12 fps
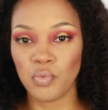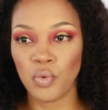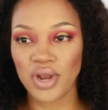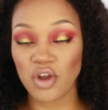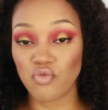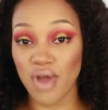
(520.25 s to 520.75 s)

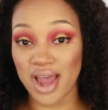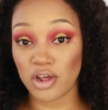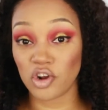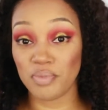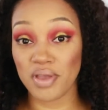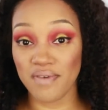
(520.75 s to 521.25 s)
when I ran
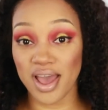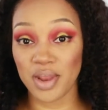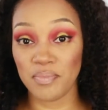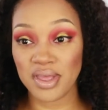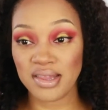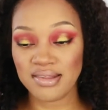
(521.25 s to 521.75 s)
out of my
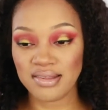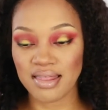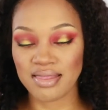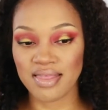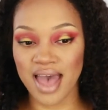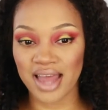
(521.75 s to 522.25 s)
vitamins,
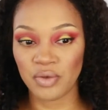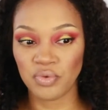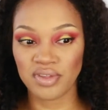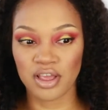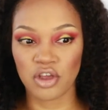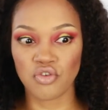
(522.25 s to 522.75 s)
that
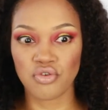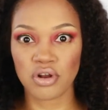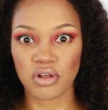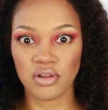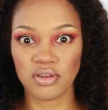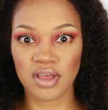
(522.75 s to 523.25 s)
was like a
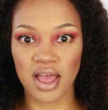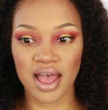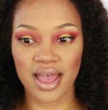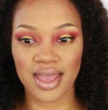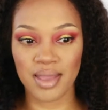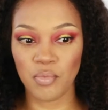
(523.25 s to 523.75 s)
critical
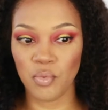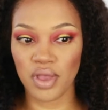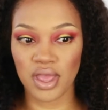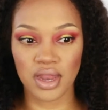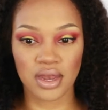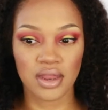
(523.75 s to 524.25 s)
time
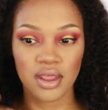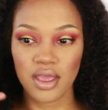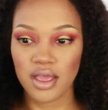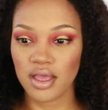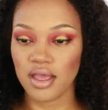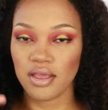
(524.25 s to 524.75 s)
when
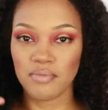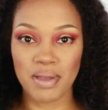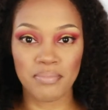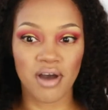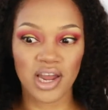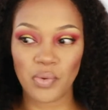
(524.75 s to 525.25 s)

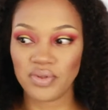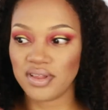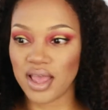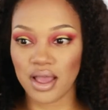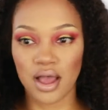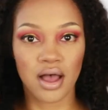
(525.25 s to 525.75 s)
my body was
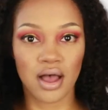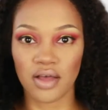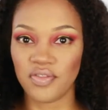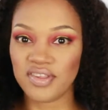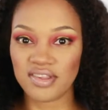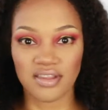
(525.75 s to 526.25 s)
like,
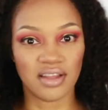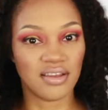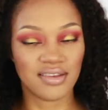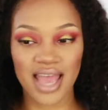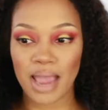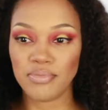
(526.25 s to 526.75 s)
this is not
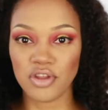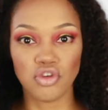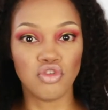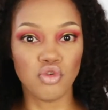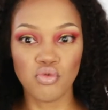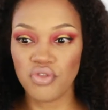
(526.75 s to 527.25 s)
the time to
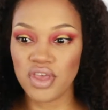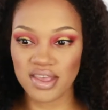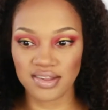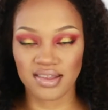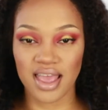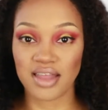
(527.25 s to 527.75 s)
do
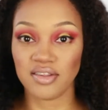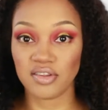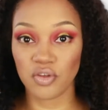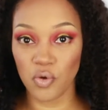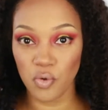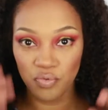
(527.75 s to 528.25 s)
this. And
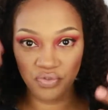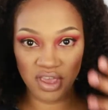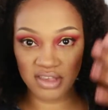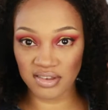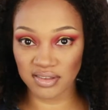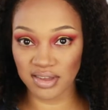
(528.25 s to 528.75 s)
so
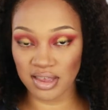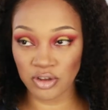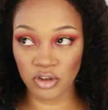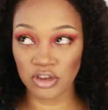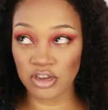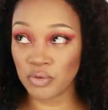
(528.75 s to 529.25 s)
things just,
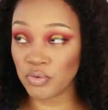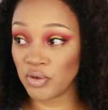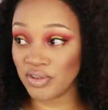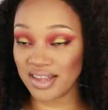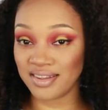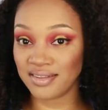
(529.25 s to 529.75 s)
it
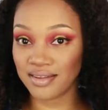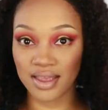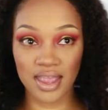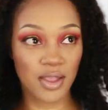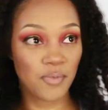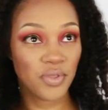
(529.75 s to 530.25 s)
was like
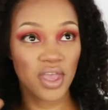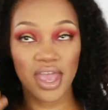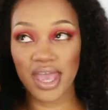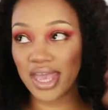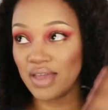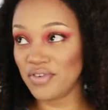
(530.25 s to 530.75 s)
sucking
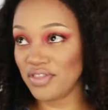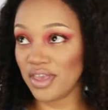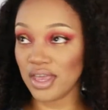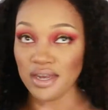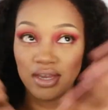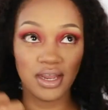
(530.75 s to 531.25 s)

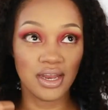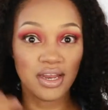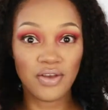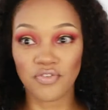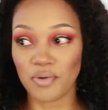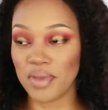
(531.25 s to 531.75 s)
everything it
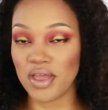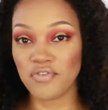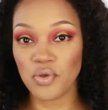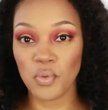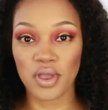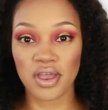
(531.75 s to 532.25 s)
needed from
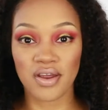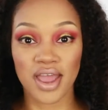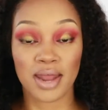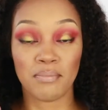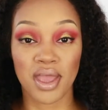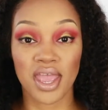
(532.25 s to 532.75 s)
everywhere,
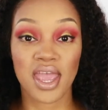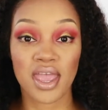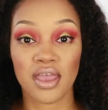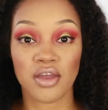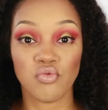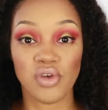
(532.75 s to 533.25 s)
and my
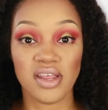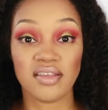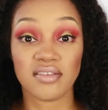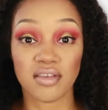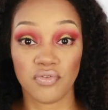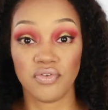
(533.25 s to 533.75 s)
hair really
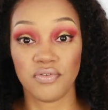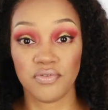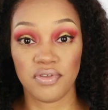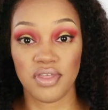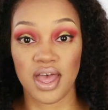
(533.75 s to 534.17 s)
suffered for